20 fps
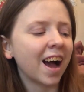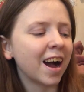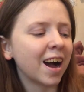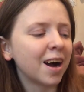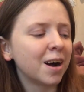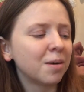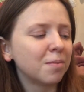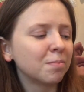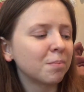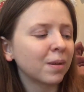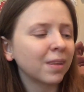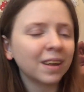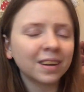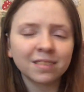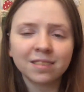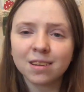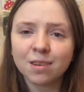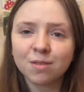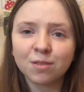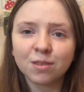But
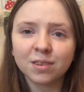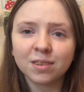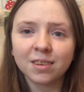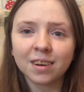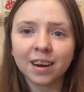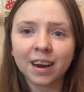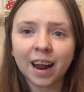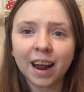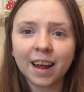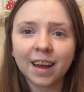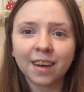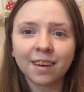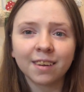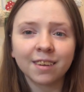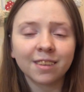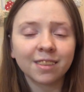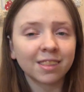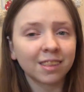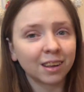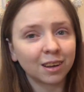that's it for today.